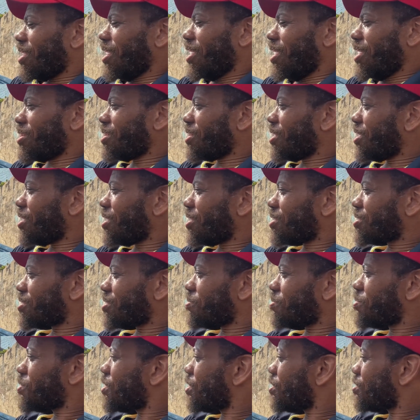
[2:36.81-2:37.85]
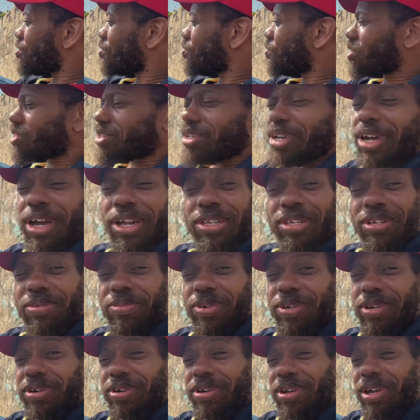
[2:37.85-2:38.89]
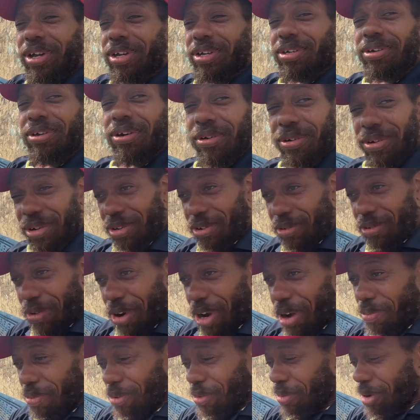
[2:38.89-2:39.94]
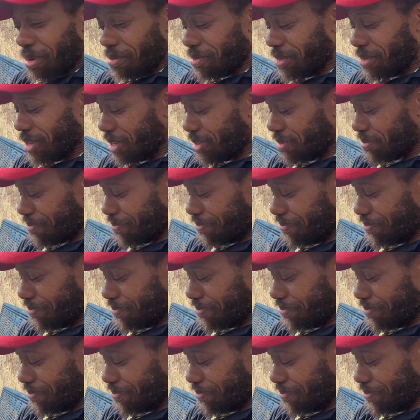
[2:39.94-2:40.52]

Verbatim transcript: And then someone else reached out to me and they're like, yo, can you rap on my beat?